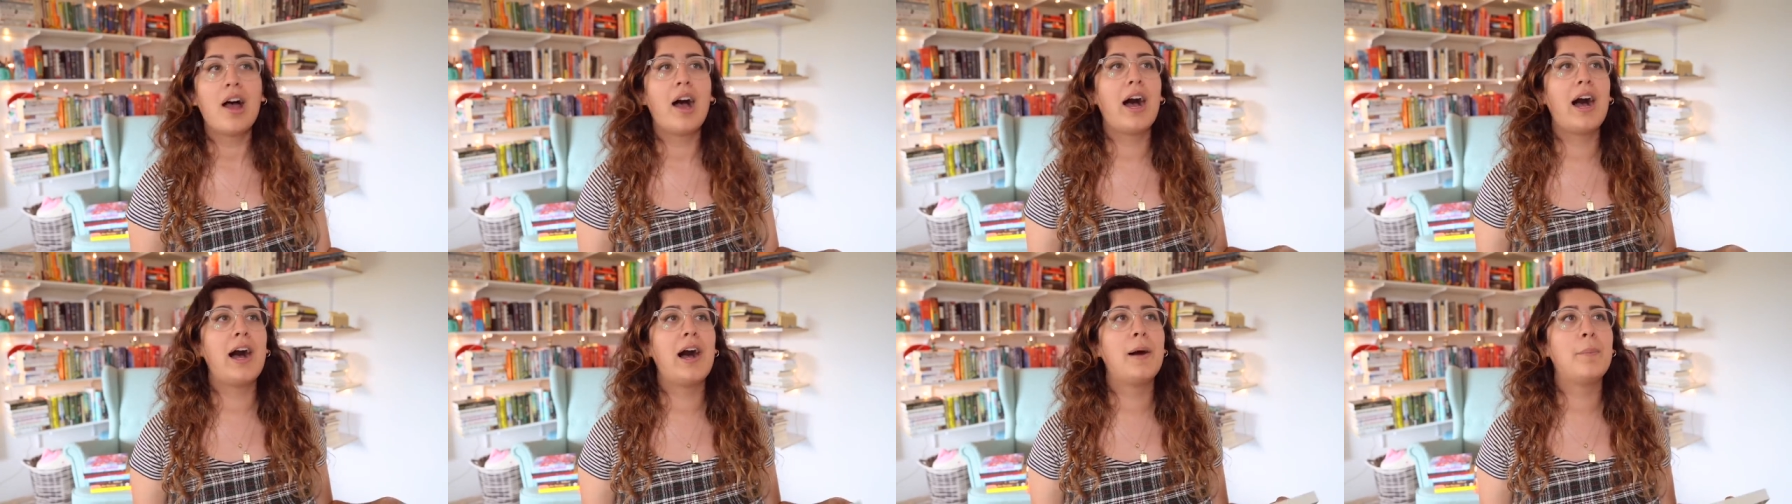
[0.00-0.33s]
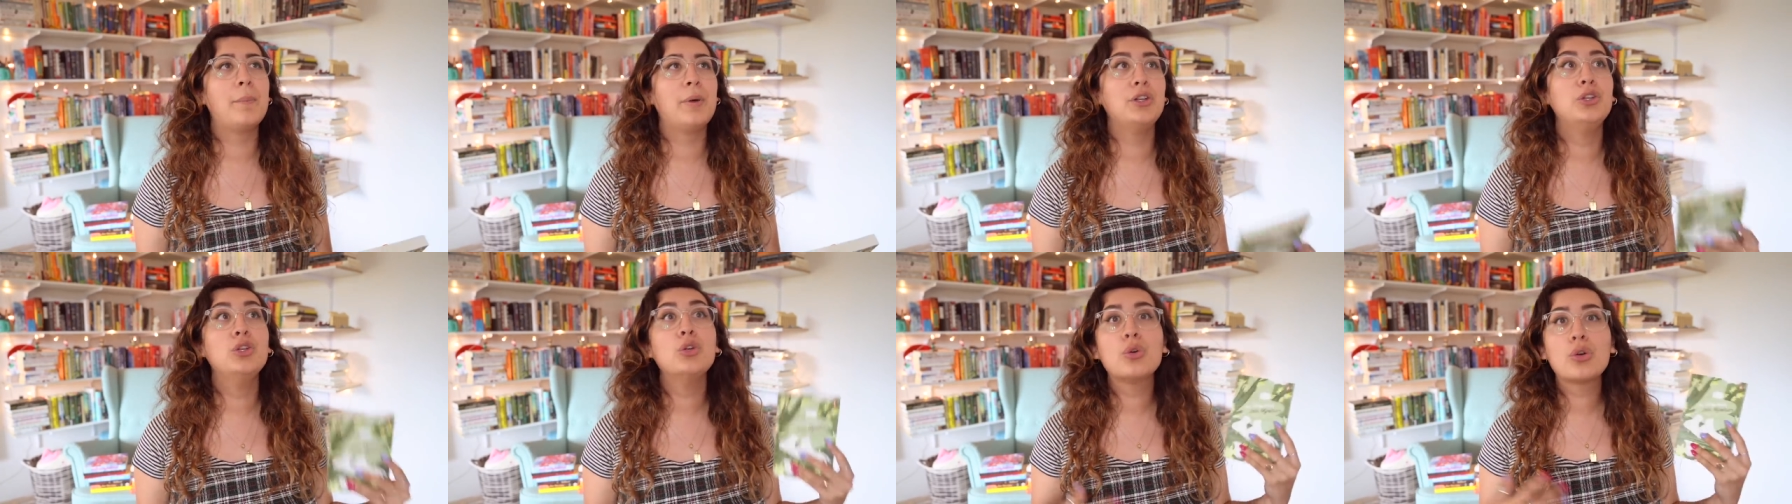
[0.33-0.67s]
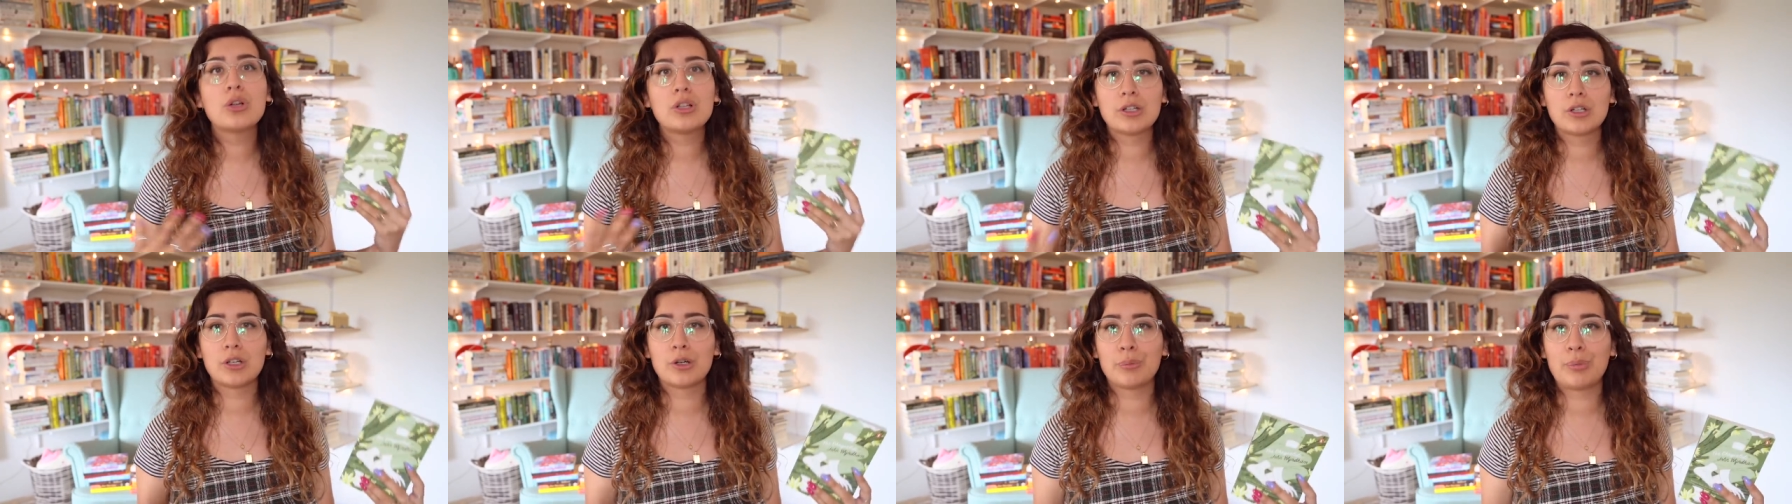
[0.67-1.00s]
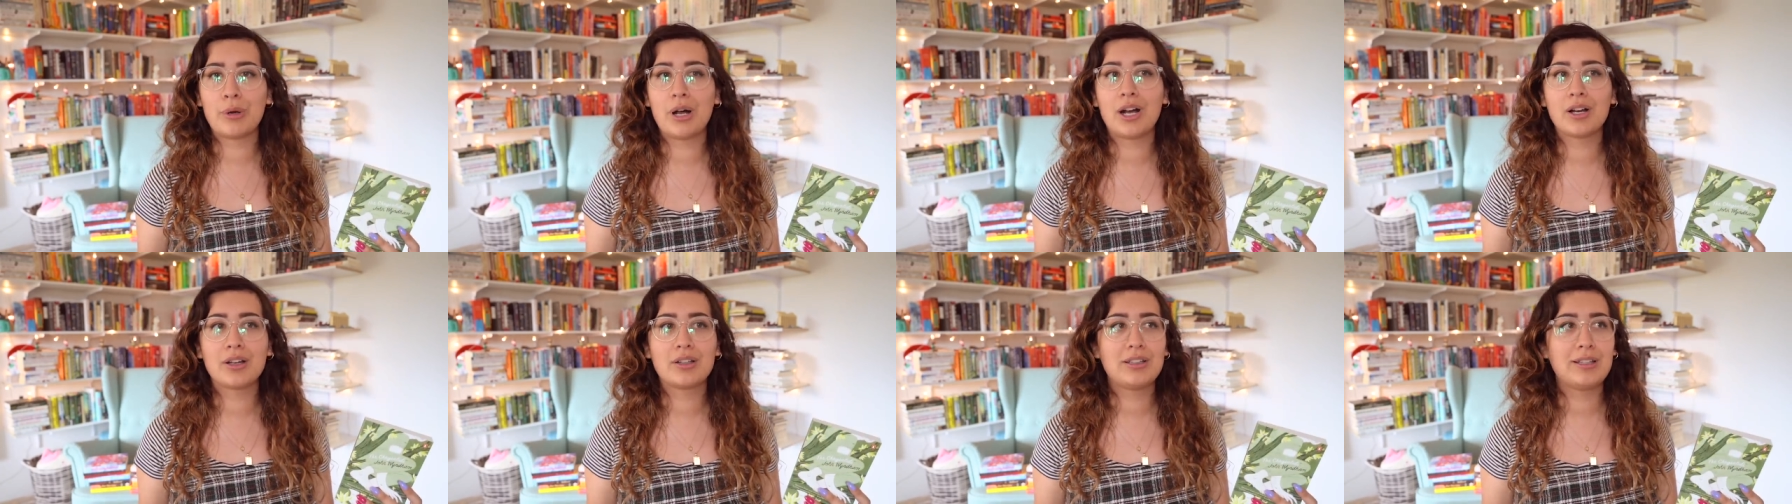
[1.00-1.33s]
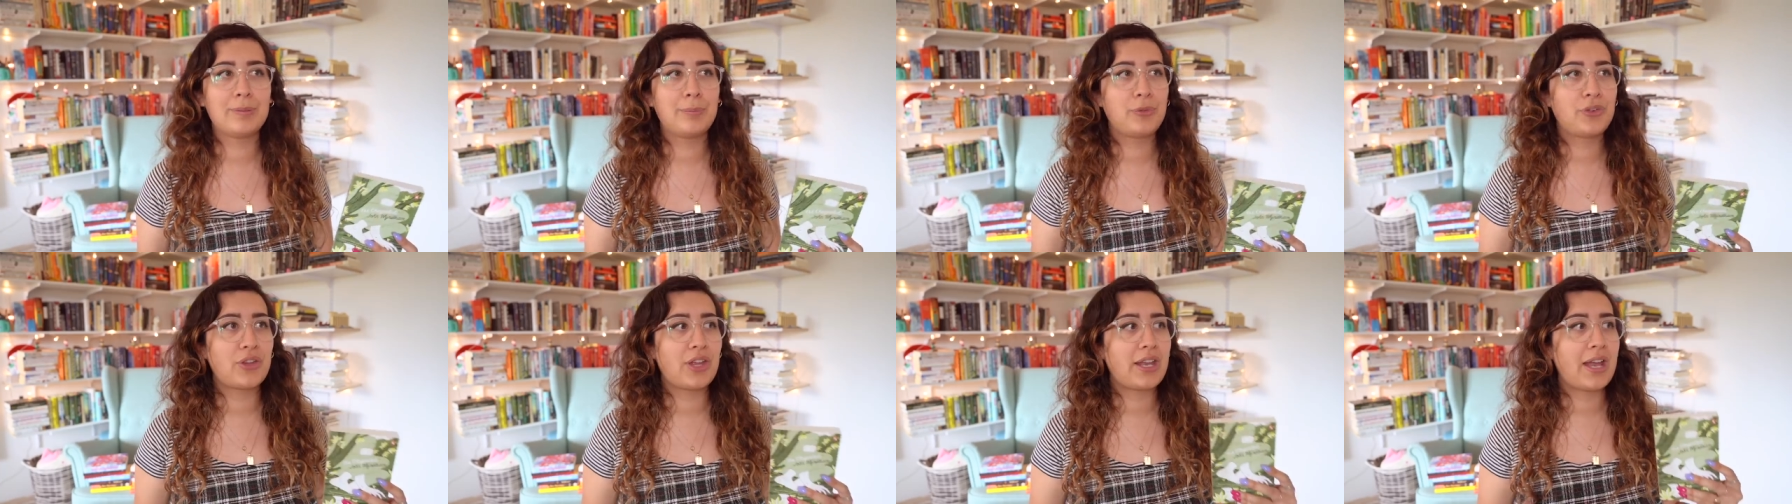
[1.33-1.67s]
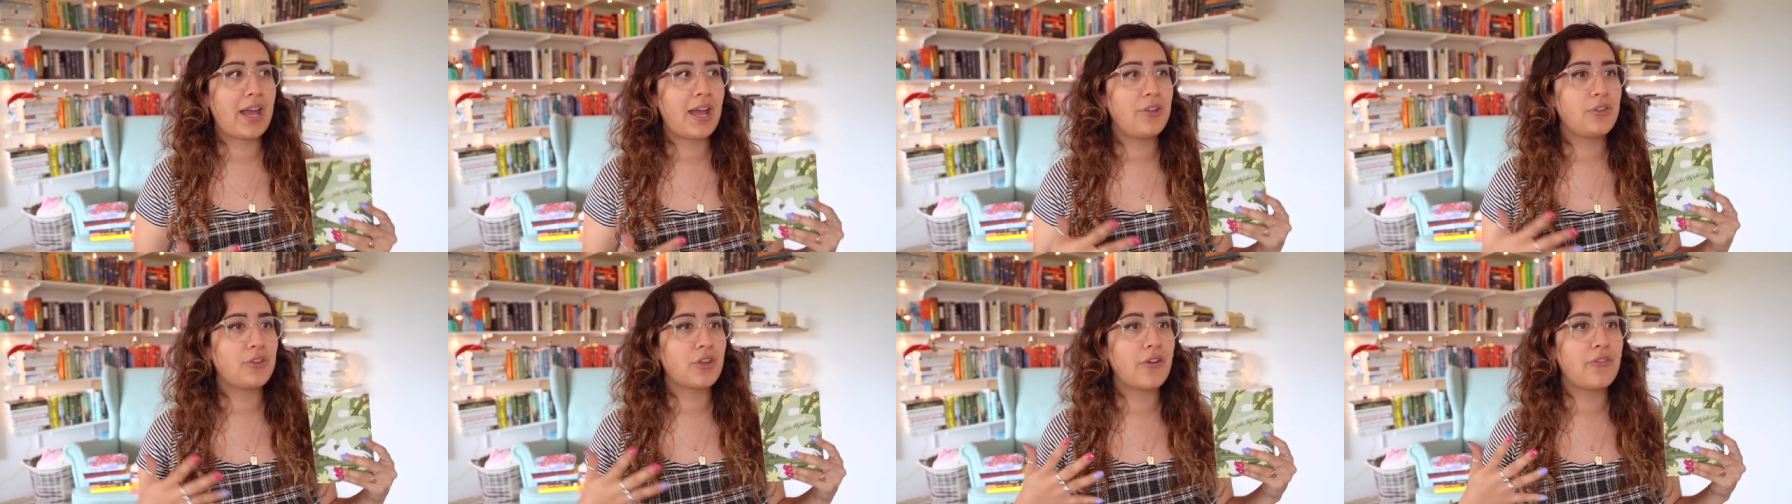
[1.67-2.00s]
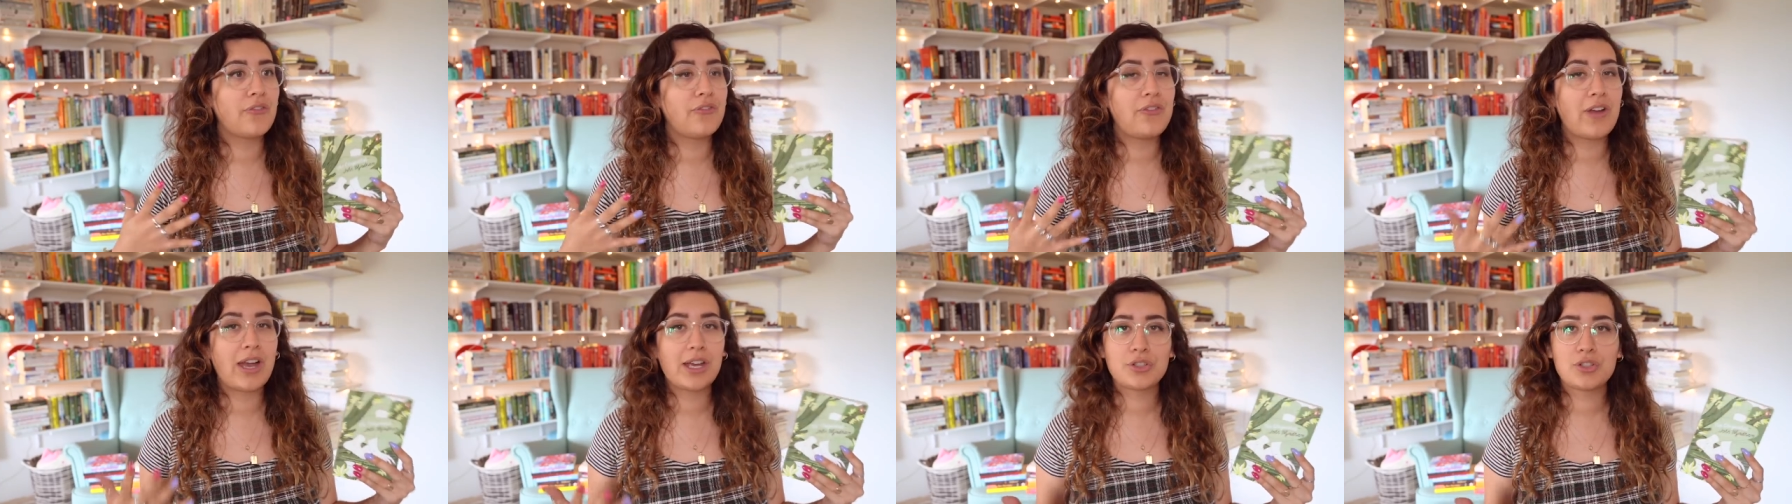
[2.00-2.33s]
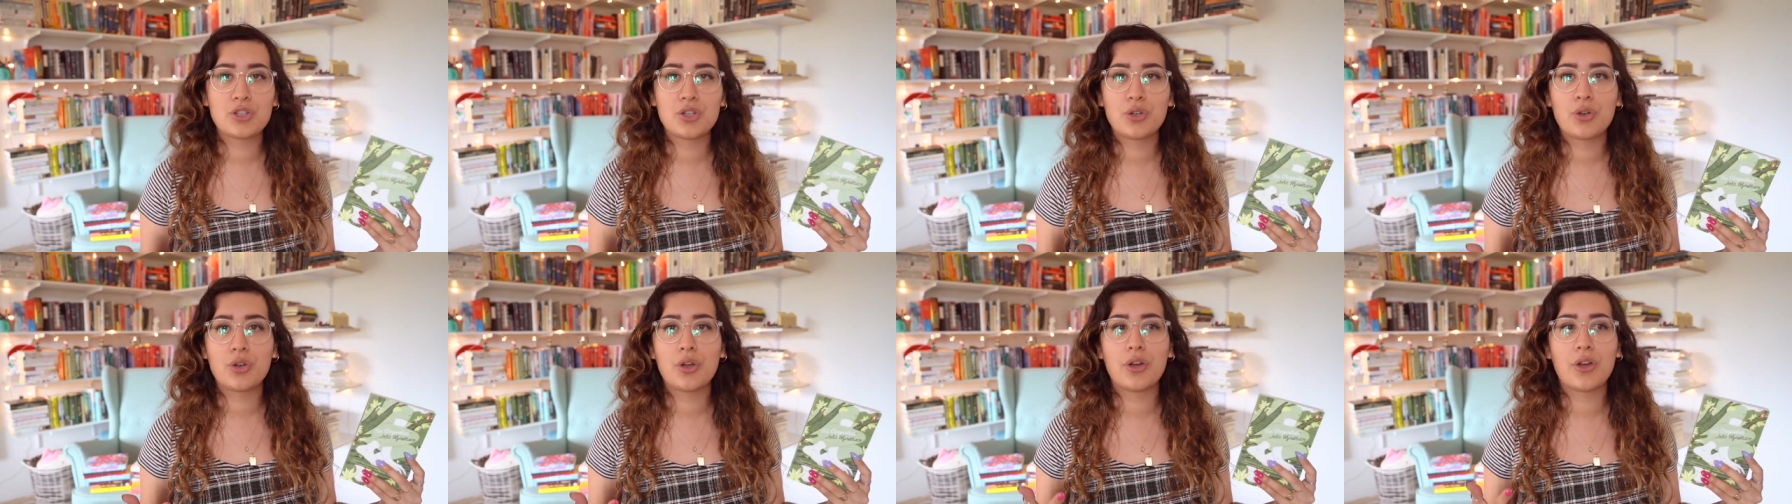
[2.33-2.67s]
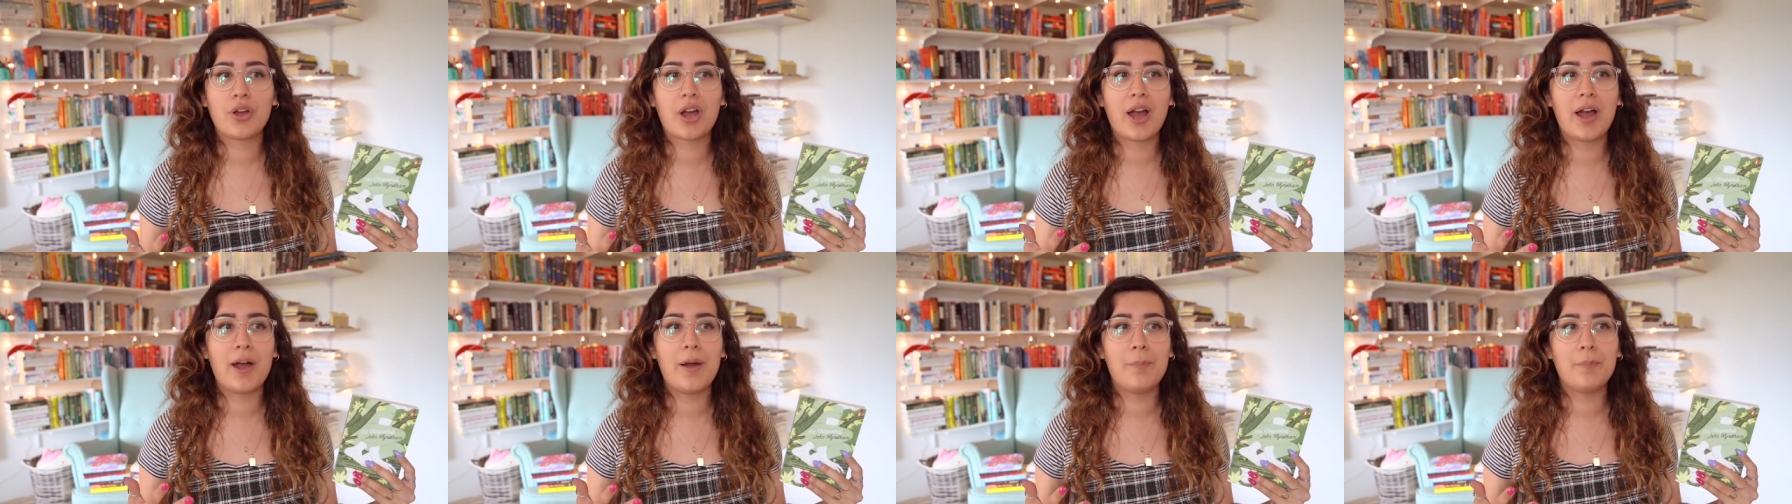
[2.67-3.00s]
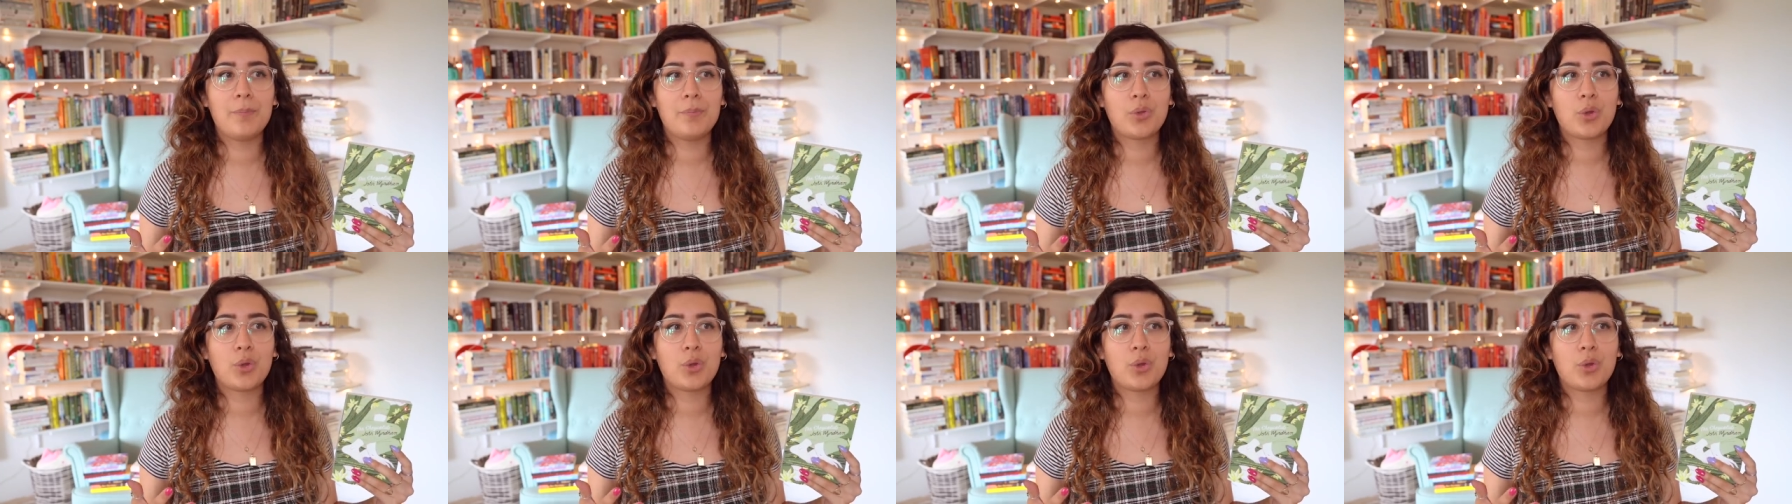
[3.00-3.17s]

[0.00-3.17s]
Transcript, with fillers: um, a nuclear apocalypse that has affected um,